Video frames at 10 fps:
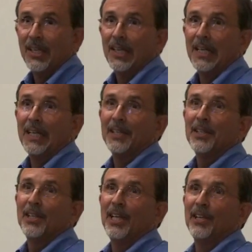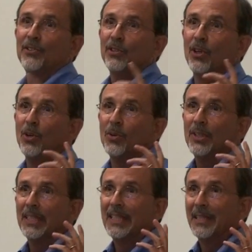And so
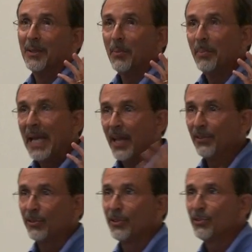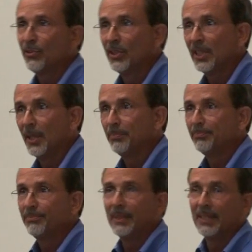panthers took
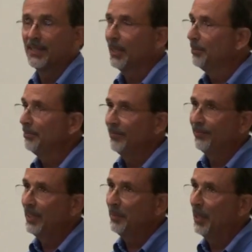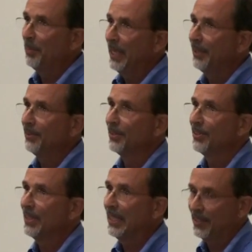up, some female panther
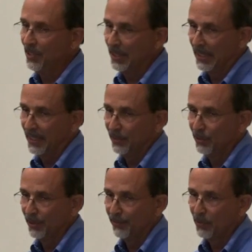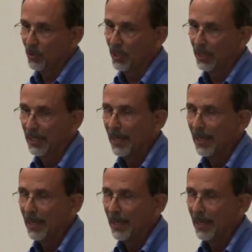decided she liked Unit 4,